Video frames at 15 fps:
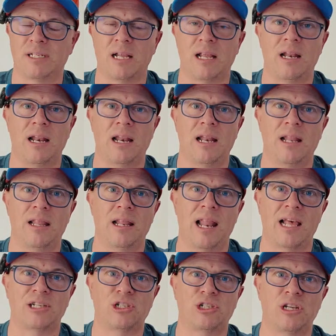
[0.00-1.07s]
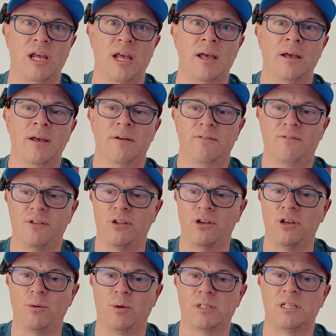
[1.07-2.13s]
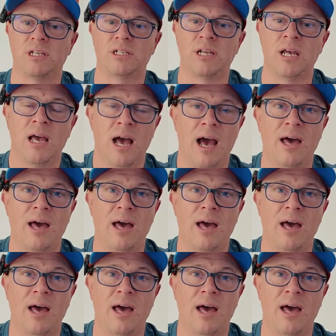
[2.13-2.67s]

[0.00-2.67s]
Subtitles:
as last year for the new ones this year.